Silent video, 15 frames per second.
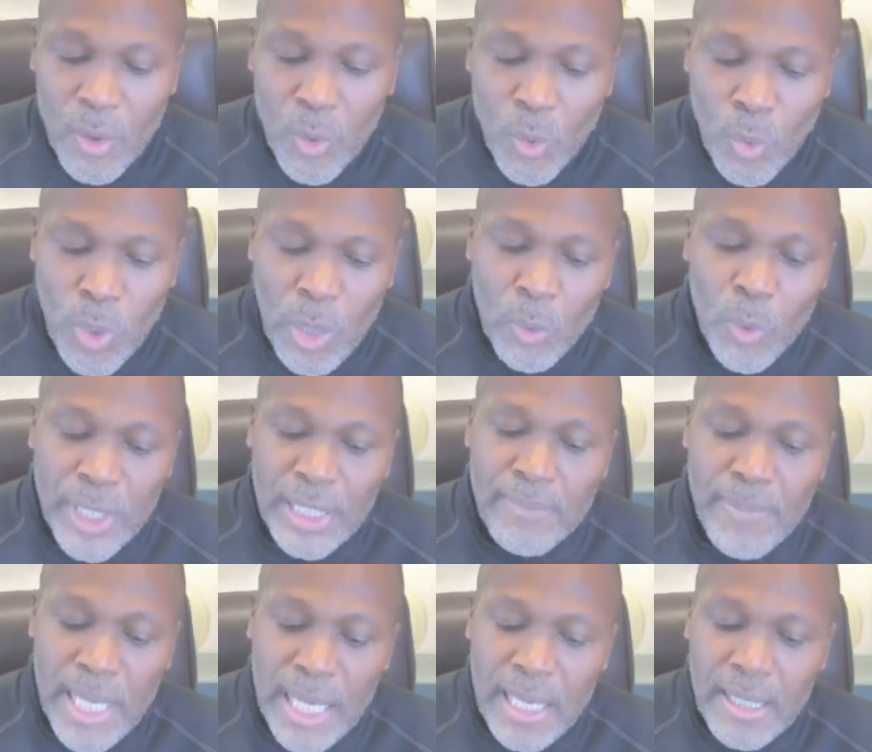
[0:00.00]
what would it
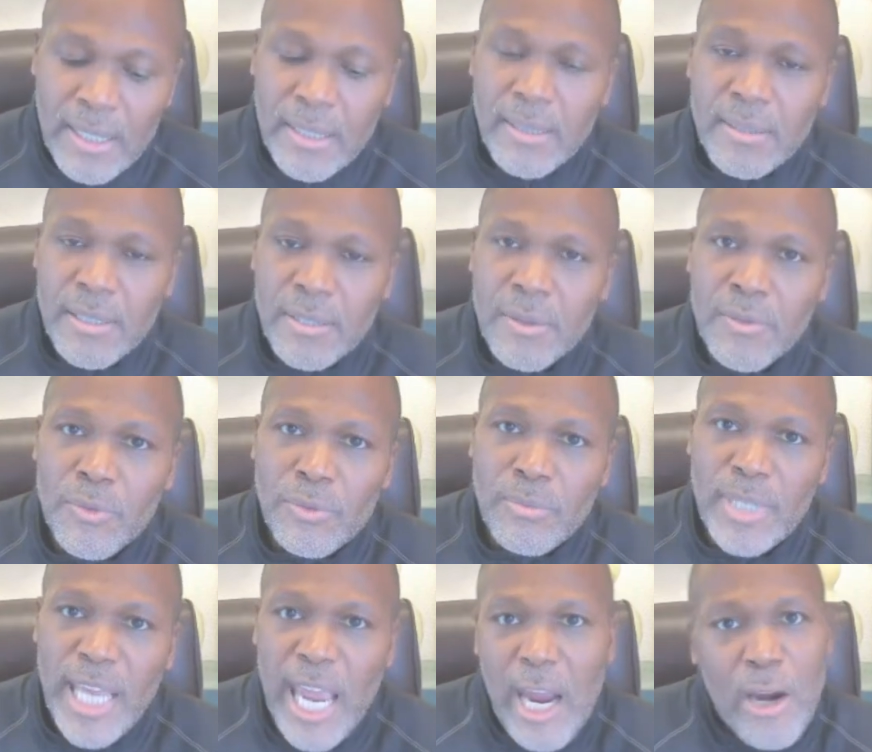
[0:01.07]
mean to
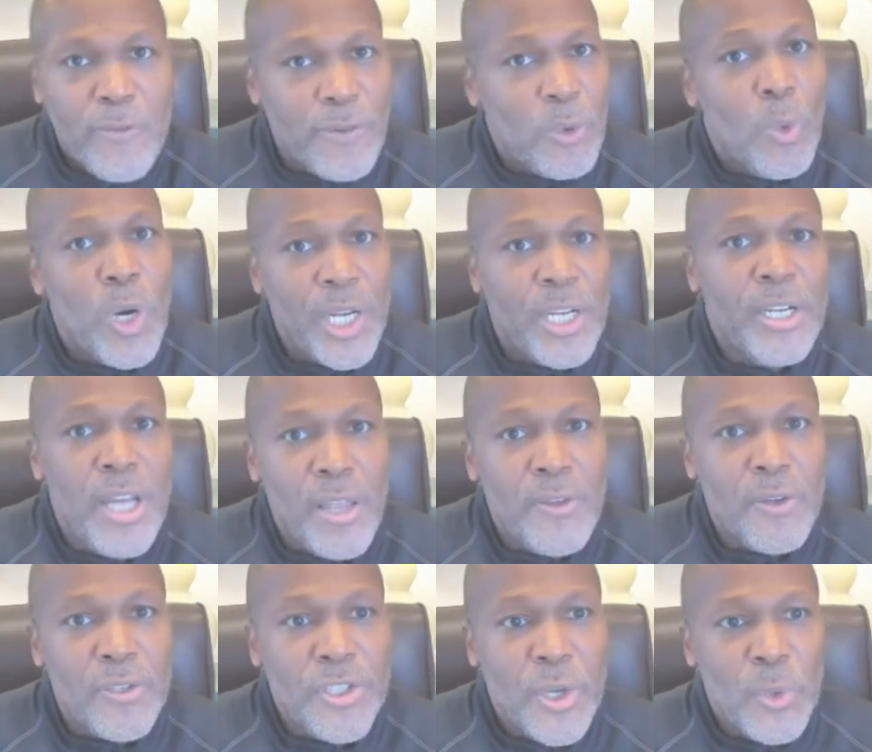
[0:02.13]
care for one
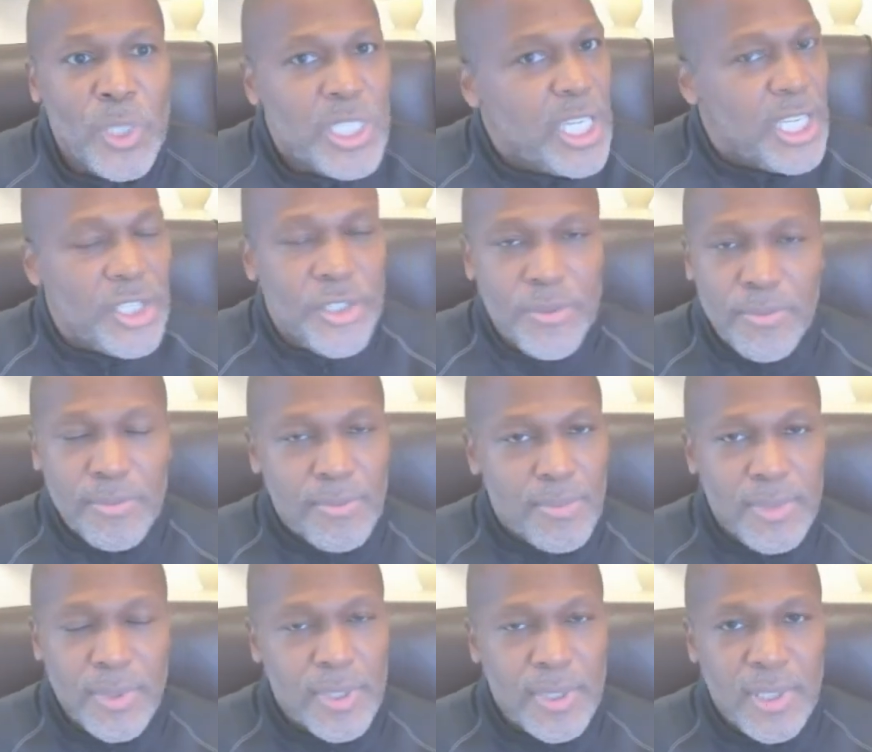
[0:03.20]
another? So we teach
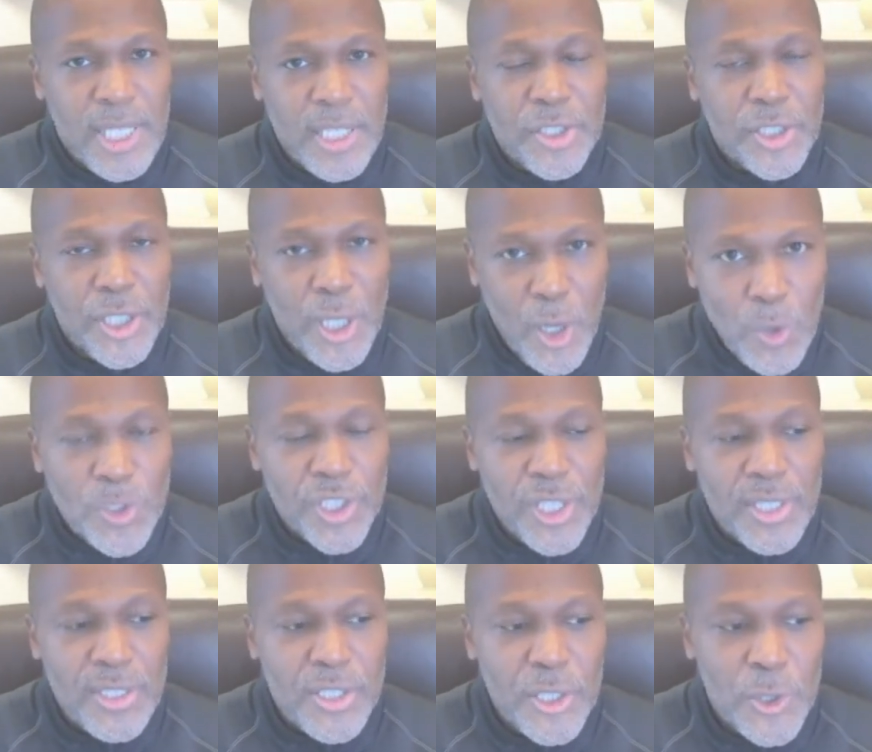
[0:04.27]

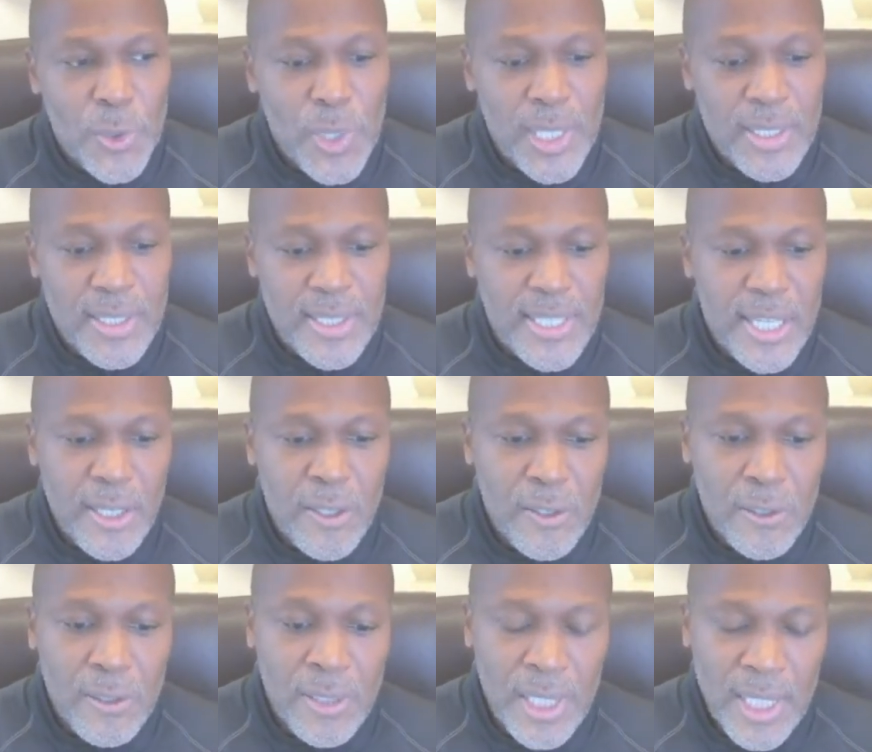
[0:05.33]
coaches to
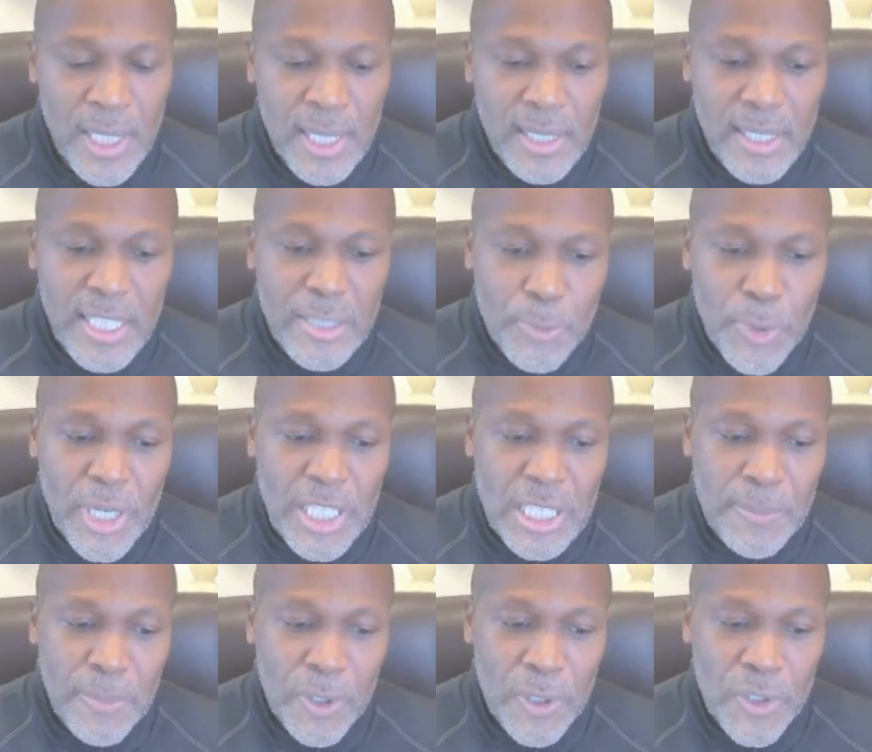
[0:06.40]
instill these
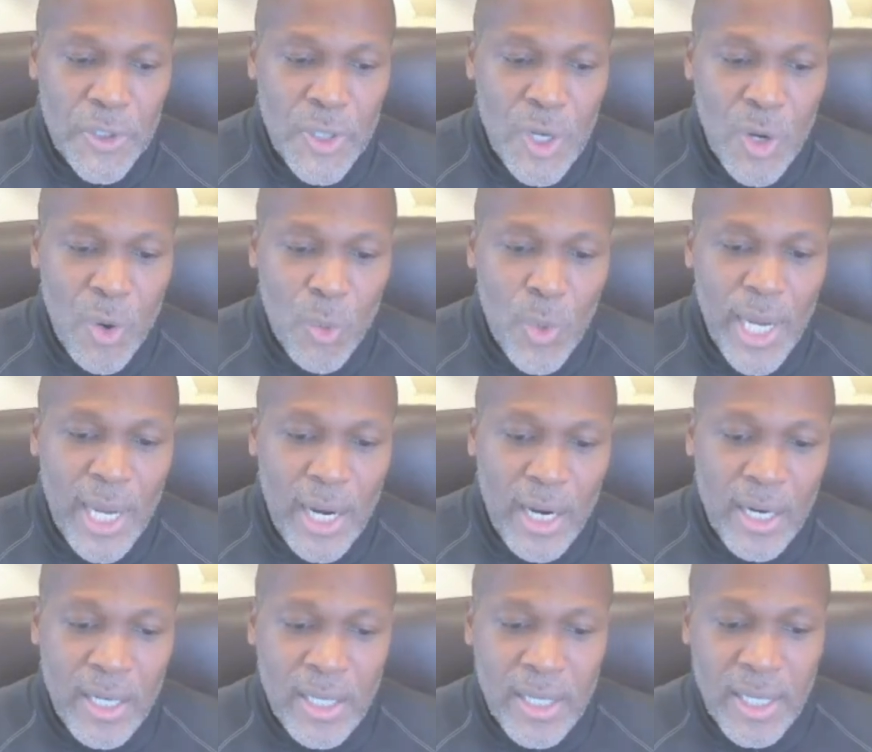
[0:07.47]
principles
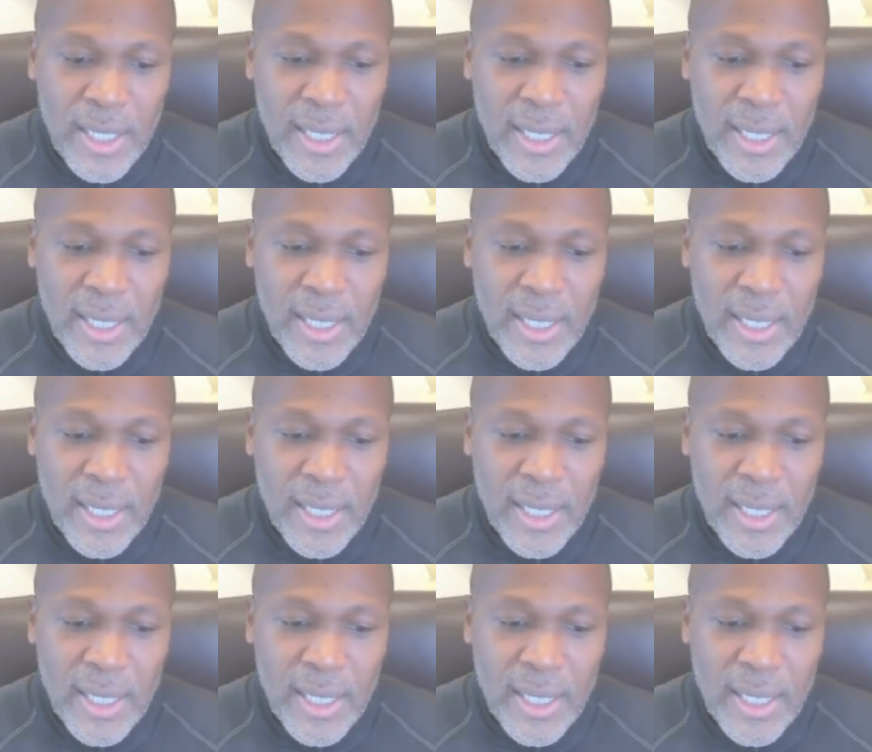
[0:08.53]
where